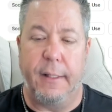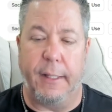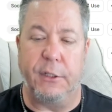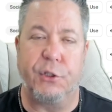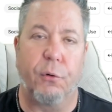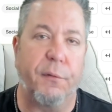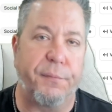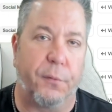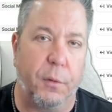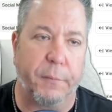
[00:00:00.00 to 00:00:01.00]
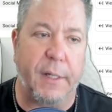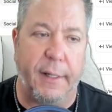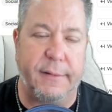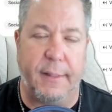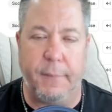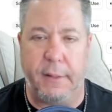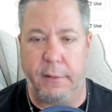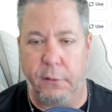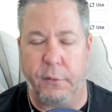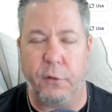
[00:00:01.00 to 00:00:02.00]
and short form content,
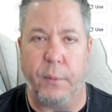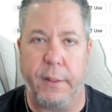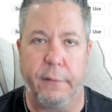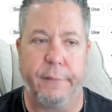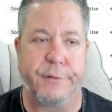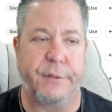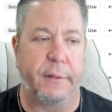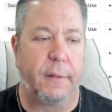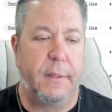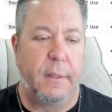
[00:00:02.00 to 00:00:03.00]
meaning your reels and